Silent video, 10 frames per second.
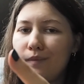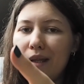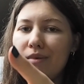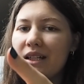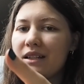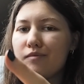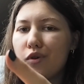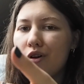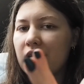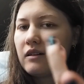maybe that's
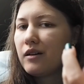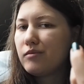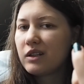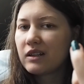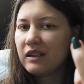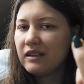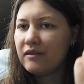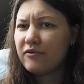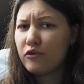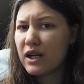more
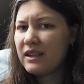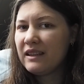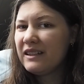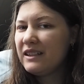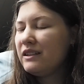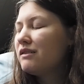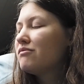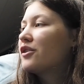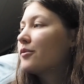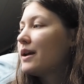economically friendly,
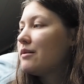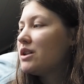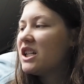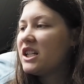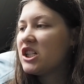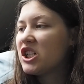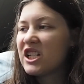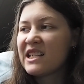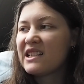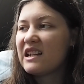or maybe they
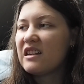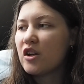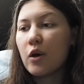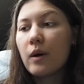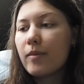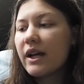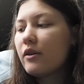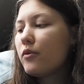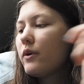just didn't know a better